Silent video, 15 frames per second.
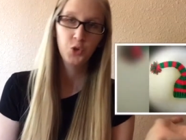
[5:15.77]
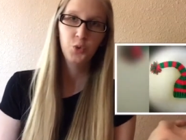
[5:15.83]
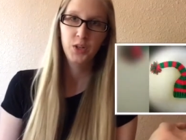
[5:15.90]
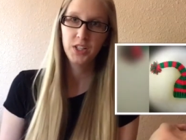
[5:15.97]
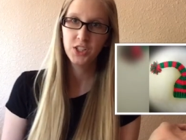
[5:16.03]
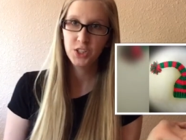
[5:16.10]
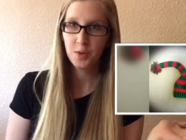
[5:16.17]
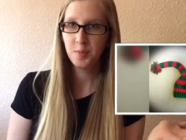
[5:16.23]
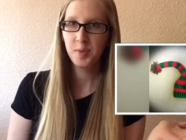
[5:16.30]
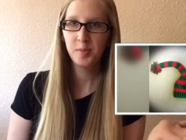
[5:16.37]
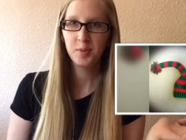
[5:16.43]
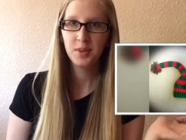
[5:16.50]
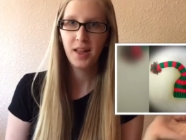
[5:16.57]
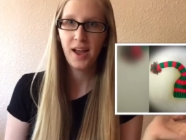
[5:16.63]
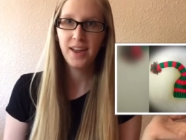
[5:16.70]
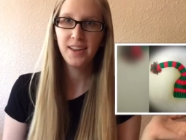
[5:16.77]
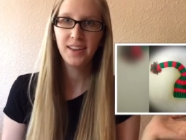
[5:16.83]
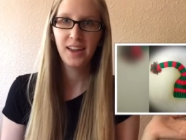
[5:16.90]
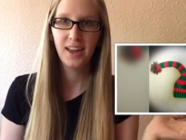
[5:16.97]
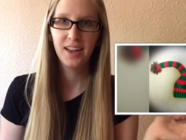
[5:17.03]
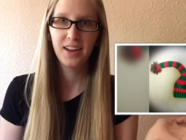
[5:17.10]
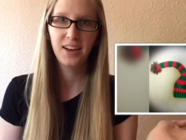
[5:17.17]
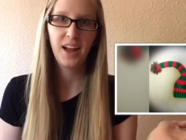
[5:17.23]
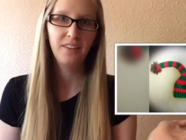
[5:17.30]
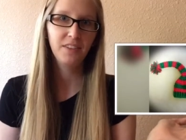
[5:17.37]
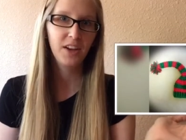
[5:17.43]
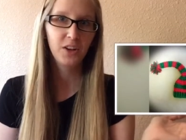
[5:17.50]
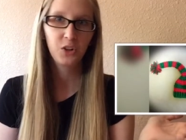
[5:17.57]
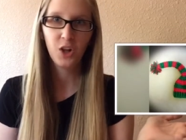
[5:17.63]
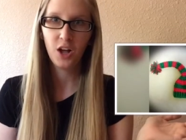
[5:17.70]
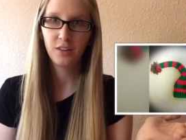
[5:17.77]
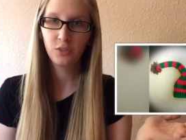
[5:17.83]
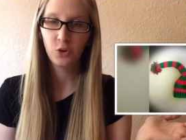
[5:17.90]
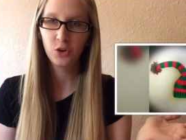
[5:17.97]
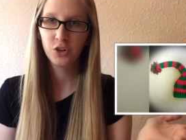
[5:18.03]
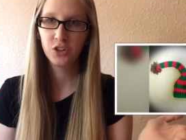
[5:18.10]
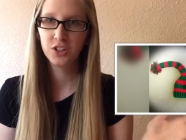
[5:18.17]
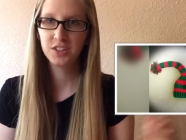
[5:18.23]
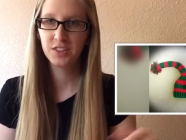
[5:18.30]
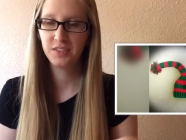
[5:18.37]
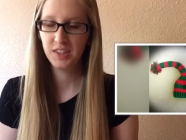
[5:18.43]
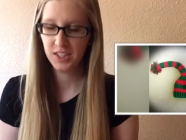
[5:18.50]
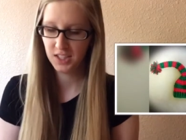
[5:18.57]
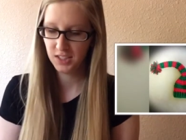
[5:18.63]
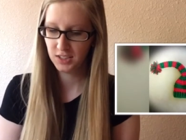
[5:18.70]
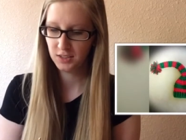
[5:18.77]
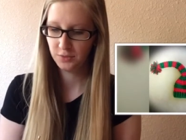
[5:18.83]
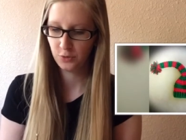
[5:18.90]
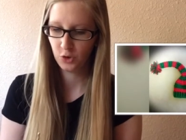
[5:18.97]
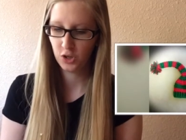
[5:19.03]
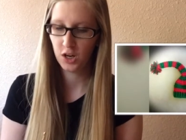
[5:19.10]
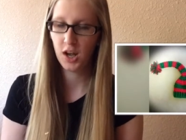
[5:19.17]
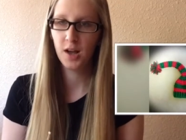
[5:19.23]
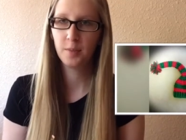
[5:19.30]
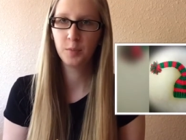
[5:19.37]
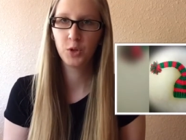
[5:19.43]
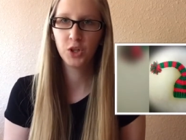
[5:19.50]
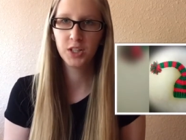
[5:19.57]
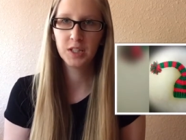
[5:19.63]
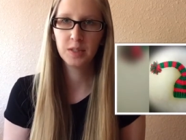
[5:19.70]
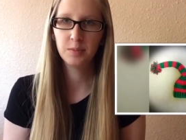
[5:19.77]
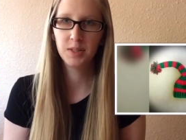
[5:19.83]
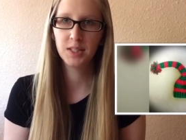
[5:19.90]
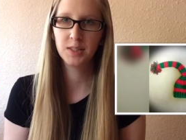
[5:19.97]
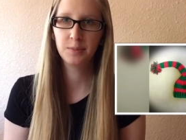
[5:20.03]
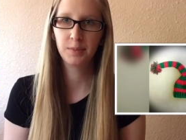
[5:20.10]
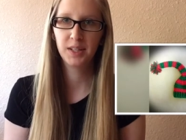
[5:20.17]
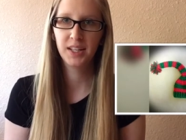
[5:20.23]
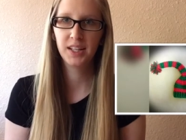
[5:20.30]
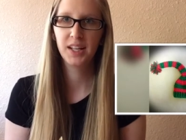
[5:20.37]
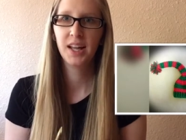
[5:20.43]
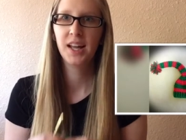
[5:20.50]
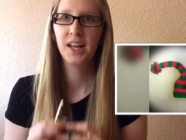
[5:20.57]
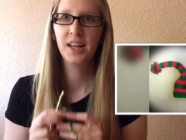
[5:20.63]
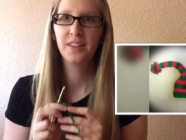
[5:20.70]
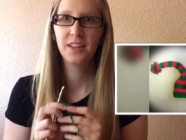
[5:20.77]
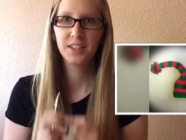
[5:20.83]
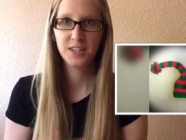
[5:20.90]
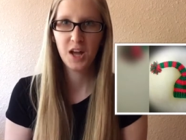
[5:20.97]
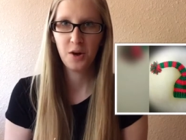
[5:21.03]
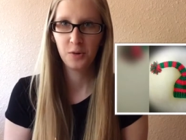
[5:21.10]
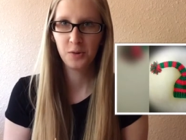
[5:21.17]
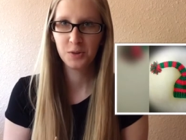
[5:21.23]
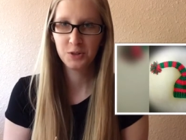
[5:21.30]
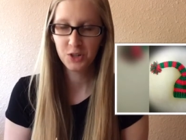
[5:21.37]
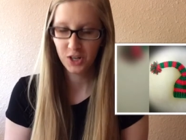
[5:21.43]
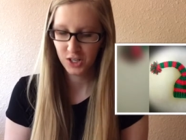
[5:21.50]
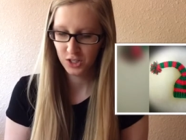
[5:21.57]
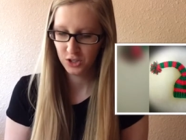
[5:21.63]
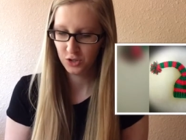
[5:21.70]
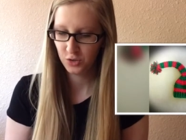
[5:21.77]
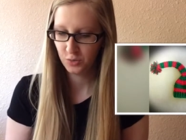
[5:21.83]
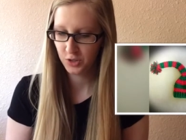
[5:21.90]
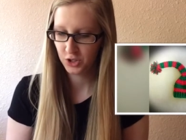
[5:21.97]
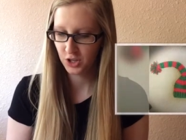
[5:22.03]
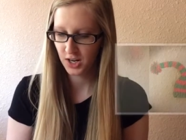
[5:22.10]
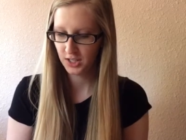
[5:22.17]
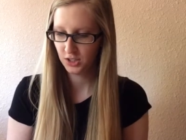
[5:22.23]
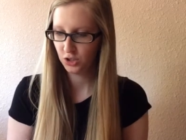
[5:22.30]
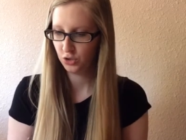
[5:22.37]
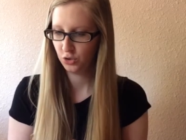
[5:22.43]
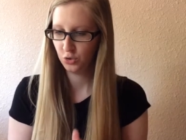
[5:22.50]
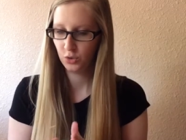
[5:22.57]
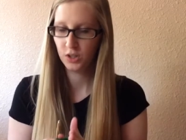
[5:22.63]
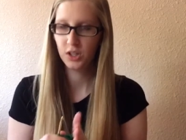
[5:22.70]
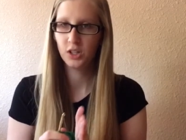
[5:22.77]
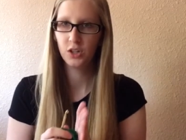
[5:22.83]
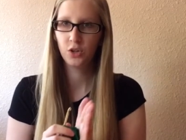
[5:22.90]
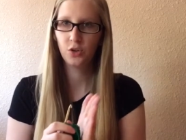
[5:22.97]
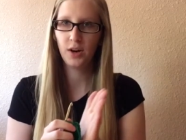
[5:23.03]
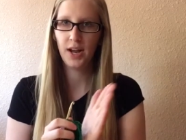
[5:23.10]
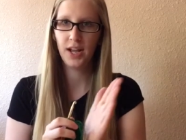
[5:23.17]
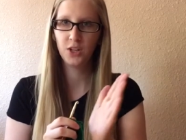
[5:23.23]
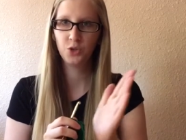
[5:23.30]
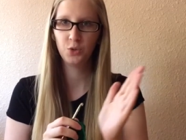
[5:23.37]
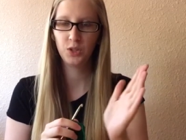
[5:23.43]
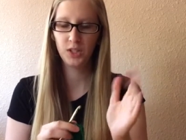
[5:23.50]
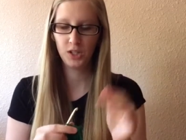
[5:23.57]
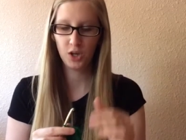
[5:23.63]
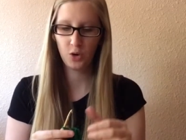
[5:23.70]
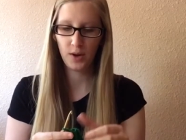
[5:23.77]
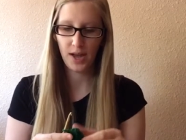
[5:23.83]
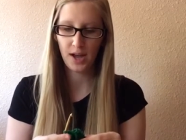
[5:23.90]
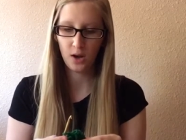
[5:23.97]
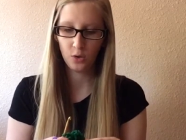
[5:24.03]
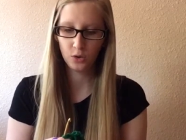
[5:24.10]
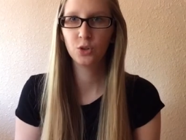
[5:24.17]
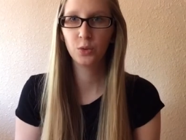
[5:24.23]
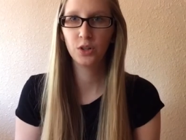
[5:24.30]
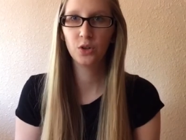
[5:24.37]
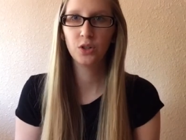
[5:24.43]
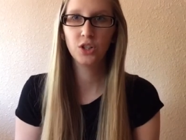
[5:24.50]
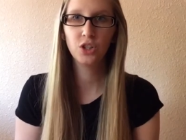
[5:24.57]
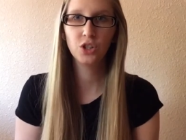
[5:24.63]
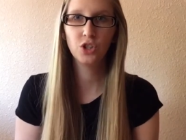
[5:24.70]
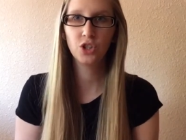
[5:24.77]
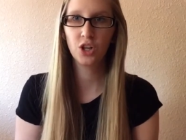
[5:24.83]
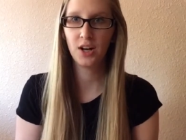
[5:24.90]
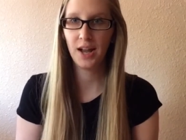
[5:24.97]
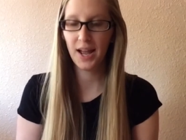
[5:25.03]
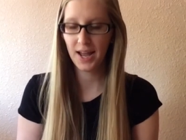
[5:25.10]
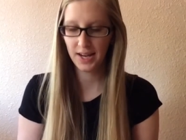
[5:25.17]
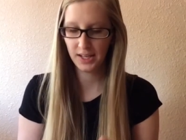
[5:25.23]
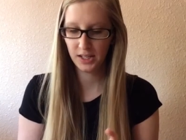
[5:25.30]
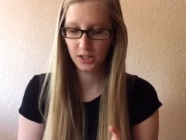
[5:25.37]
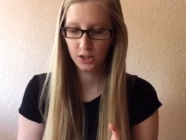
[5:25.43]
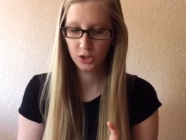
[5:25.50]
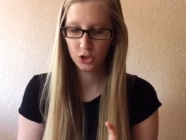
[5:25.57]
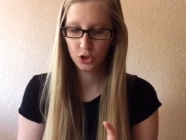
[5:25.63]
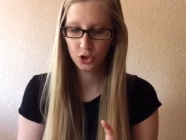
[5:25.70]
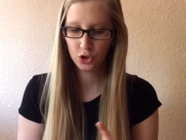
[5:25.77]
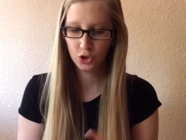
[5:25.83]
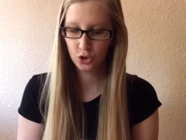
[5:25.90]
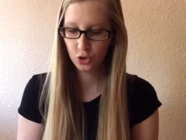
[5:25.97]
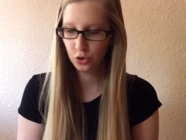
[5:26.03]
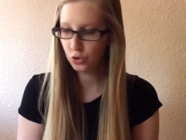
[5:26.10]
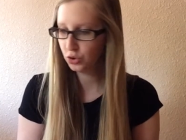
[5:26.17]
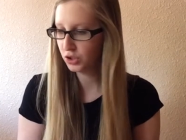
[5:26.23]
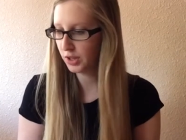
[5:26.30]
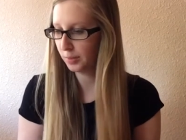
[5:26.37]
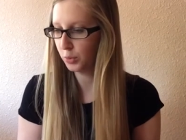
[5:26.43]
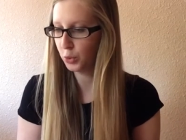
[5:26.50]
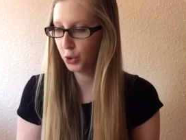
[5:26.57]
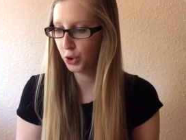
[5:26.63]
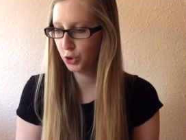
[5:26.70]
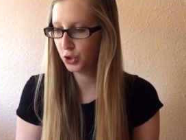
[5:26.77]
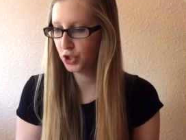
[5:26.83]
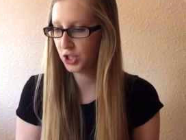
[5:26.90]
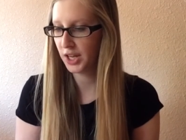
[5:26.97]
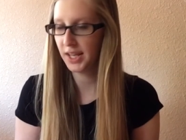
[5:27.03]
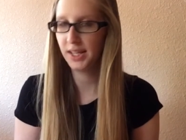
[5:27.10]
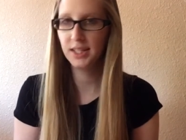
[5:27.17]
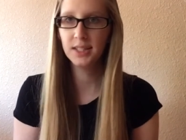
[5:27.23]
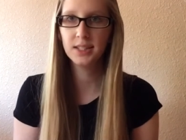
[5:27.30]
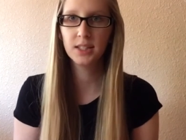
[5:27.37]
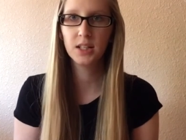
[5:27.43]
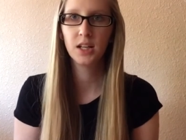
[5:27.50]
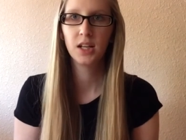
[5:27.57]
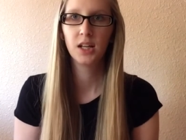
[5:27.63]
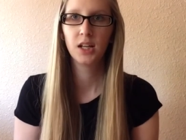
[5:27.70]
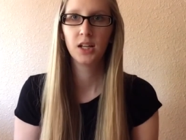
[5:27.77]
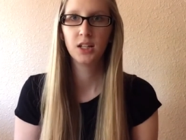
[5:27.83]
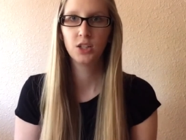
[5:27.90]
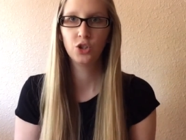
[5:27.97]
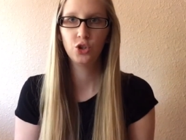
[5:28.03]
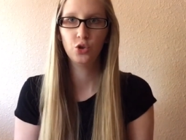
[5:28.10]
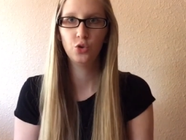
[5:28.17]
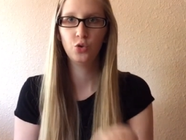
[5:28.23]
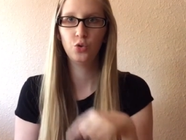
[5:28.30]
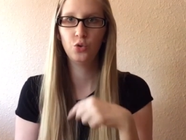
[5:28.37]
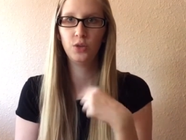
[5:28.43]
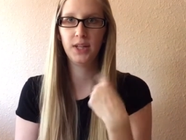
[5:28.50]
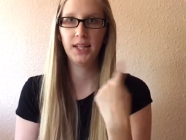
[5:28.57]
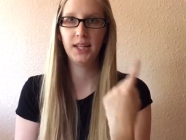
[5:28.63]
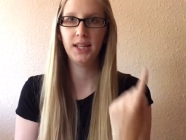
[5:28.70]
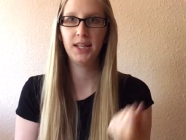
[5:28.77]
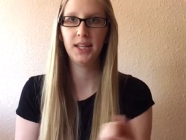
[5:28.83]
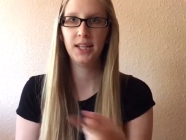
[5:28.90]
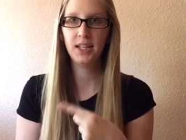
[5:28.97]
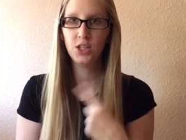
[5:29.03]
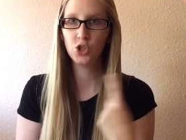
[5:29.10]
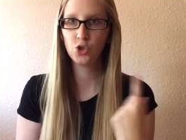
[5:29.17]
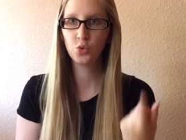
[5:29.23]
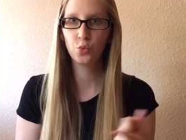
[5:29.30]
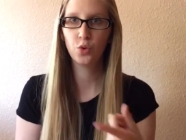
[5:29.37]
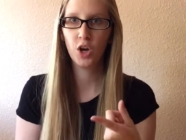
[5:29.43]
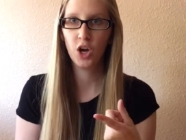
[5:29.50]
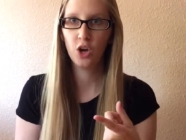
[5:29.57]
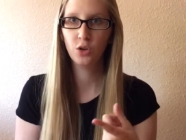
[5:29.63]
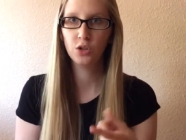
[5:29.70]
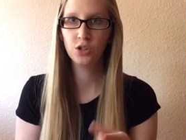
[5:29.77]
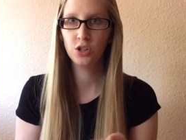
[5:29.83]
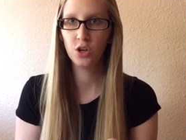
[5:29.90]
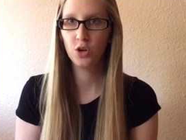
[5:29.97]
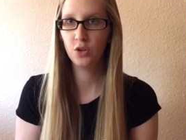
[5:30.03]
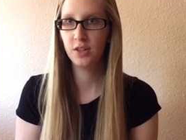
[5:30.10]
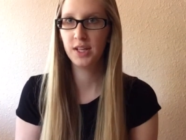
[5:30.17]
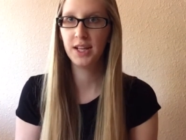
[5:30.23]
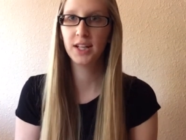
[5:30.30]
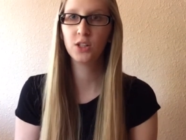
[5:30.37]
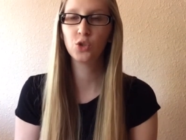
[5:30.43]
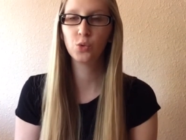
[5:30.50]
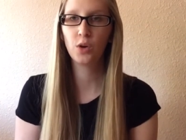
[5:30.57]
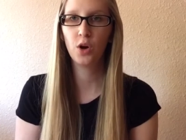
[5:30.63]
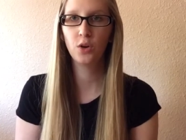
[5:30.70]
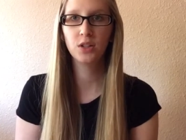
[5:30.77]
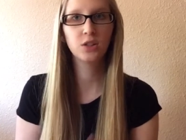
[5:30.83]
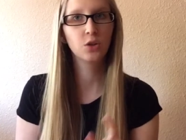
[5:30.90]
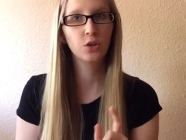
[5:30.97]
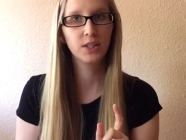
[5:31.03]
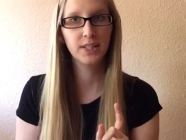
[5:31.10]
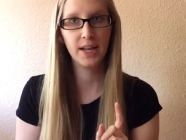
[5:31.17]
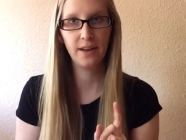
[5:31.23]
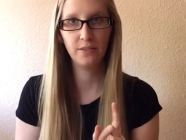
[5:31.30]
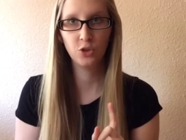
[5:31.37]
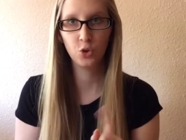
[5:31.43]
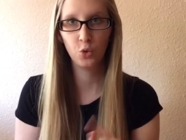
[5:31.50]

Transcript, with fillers: which some people like, and I've had a lot of orders of these for um, Christmas, but that's not what we're trying to do. We're trying to gradually go out. So we're going to start adding two double crochets to each row. So the next row is going to have